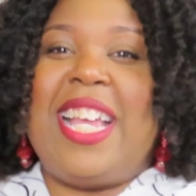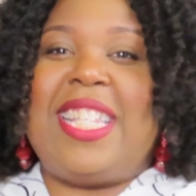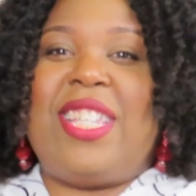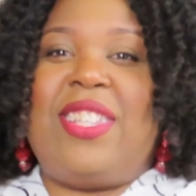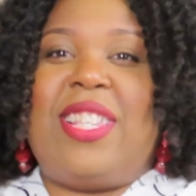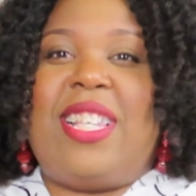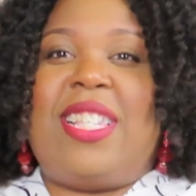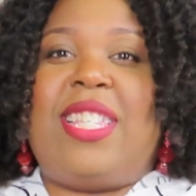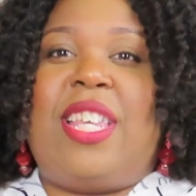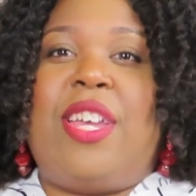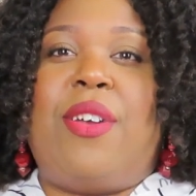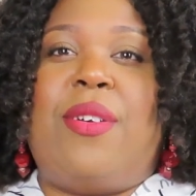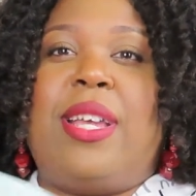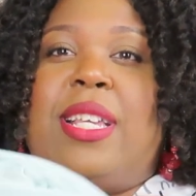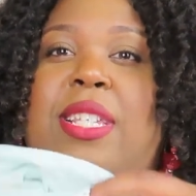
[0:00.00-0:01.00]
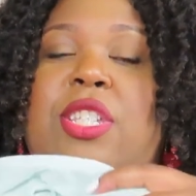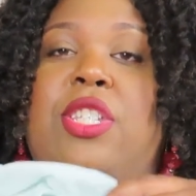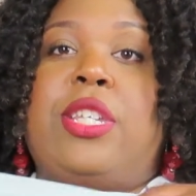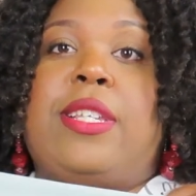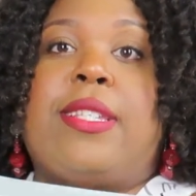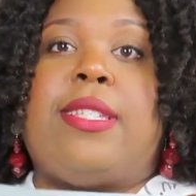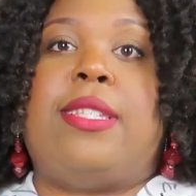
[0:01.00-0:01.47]
so this here is
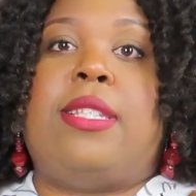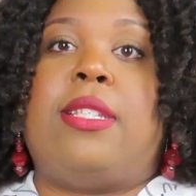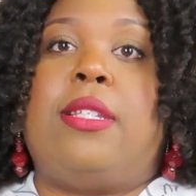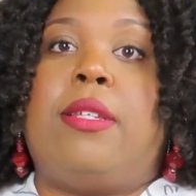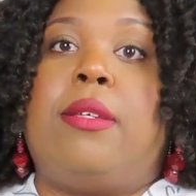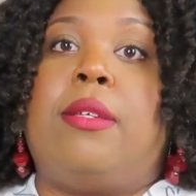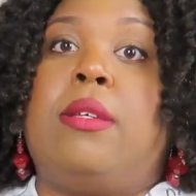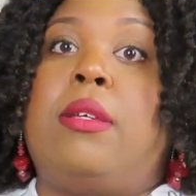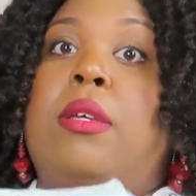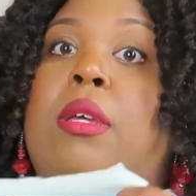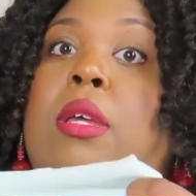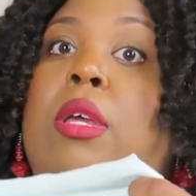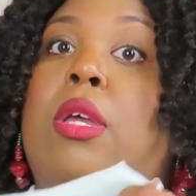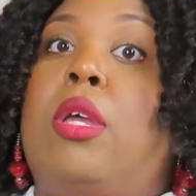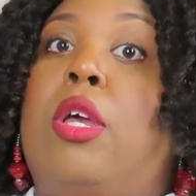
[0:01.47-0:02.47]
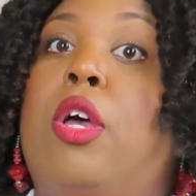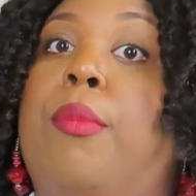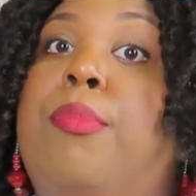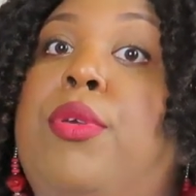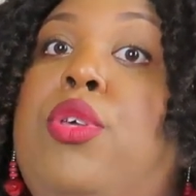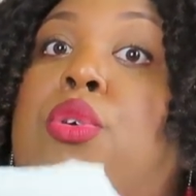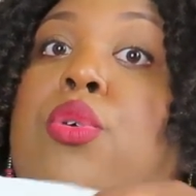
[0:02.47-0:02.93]
just
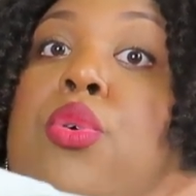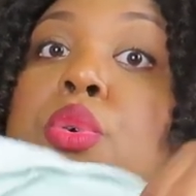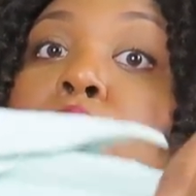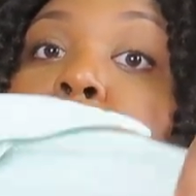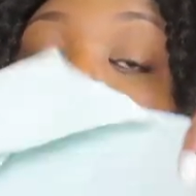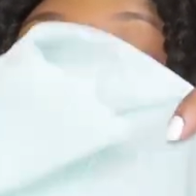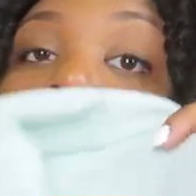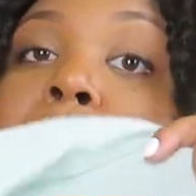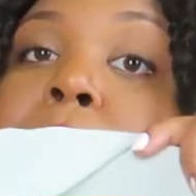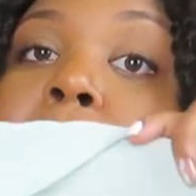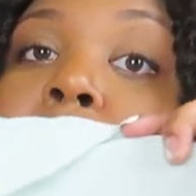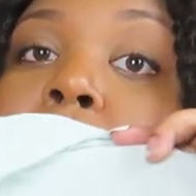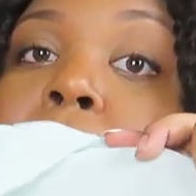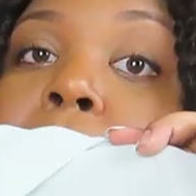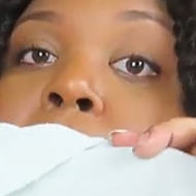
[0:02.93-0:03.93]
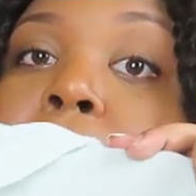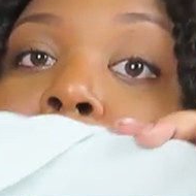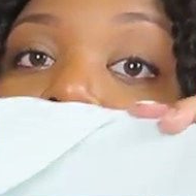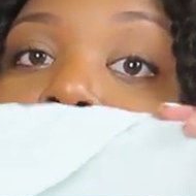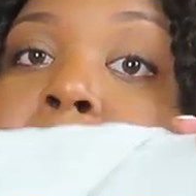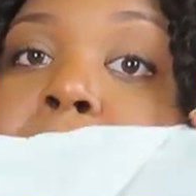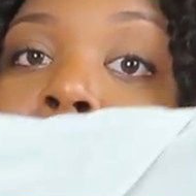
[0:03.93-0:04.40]
beautiful mint
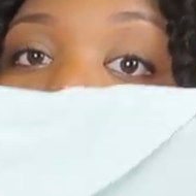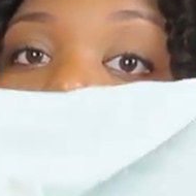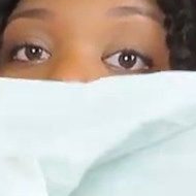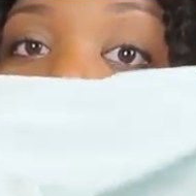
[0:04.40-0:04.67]
green. It, it